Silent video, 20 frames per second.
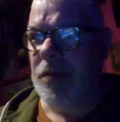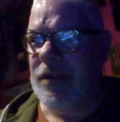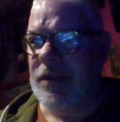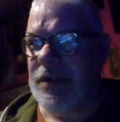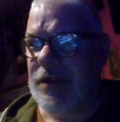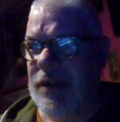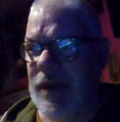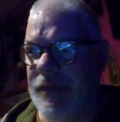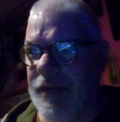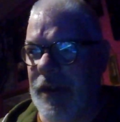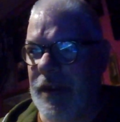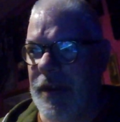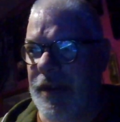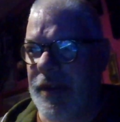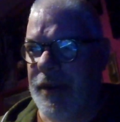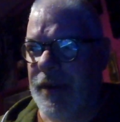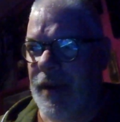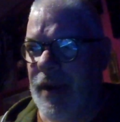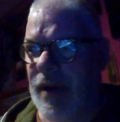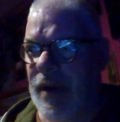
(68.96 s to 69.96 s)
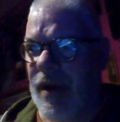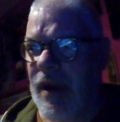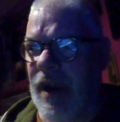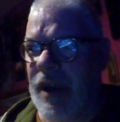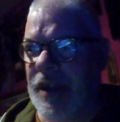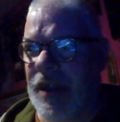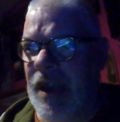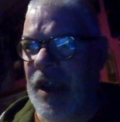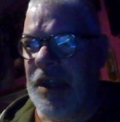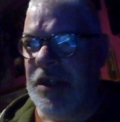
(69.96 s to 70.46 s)
the 7th,
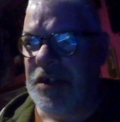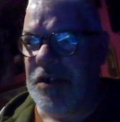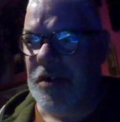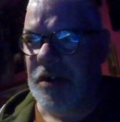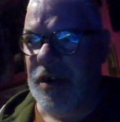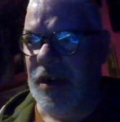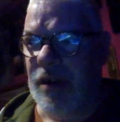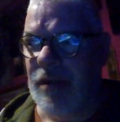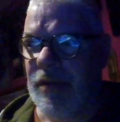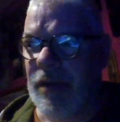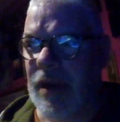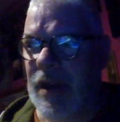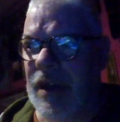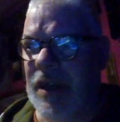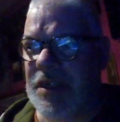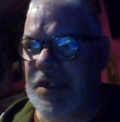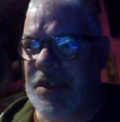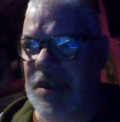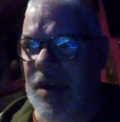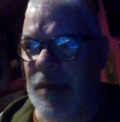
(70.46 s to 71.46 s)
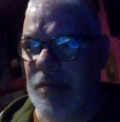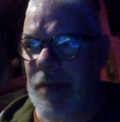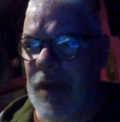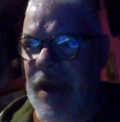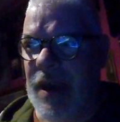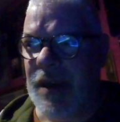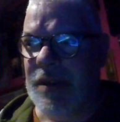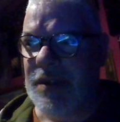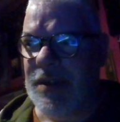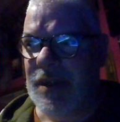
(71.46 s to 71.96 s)
and Israel is
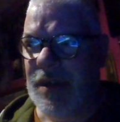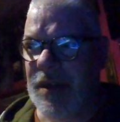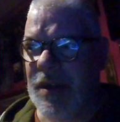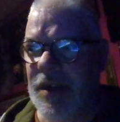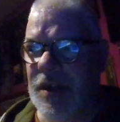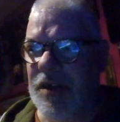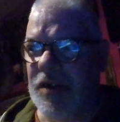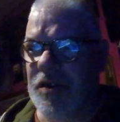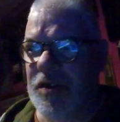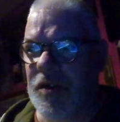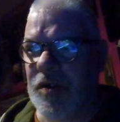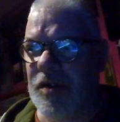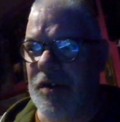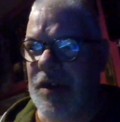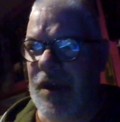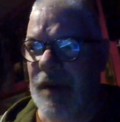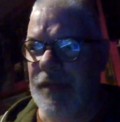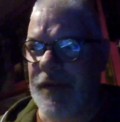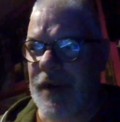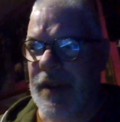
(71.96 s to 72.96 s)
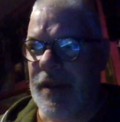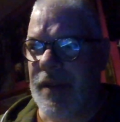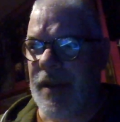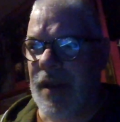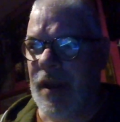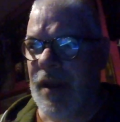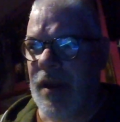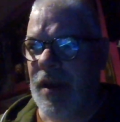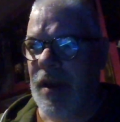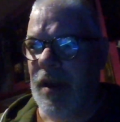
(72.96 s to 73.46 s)
committed to giving
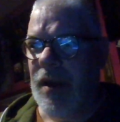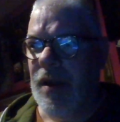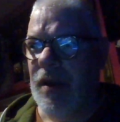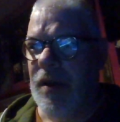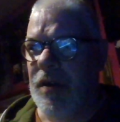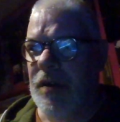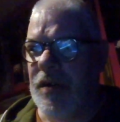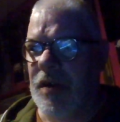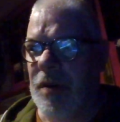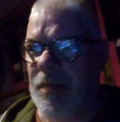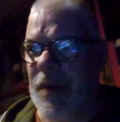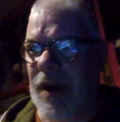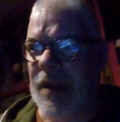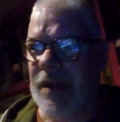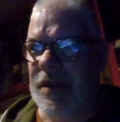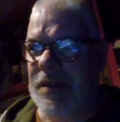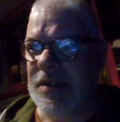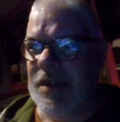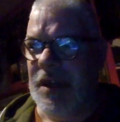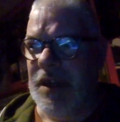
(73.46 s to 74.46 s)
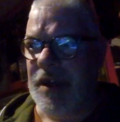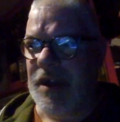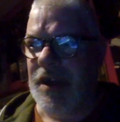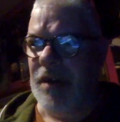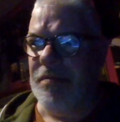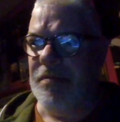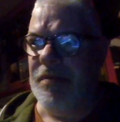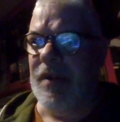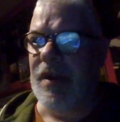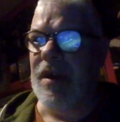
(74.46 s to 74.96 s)

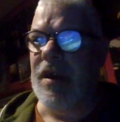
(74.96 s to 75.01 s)
humanitarian